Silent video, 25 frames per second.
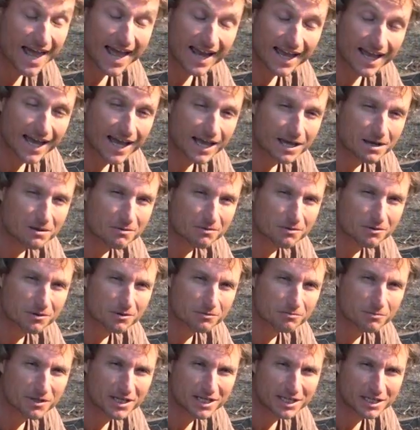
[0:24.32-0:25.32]
laca,
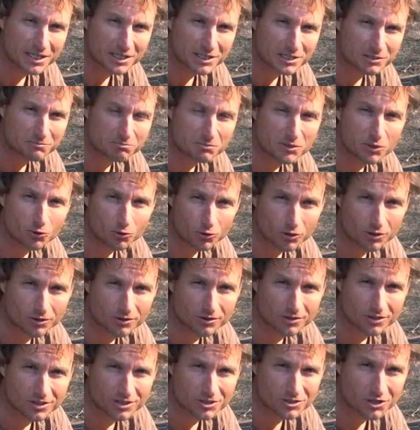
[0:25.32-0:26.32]
meaning milk.
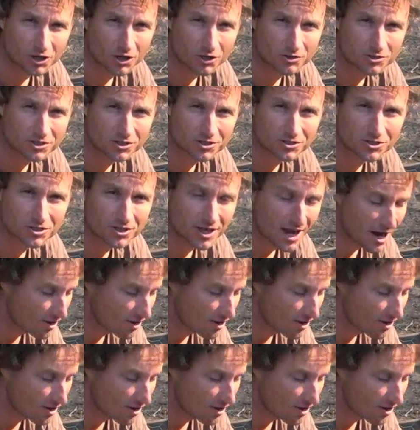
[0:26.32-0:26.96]
So it says to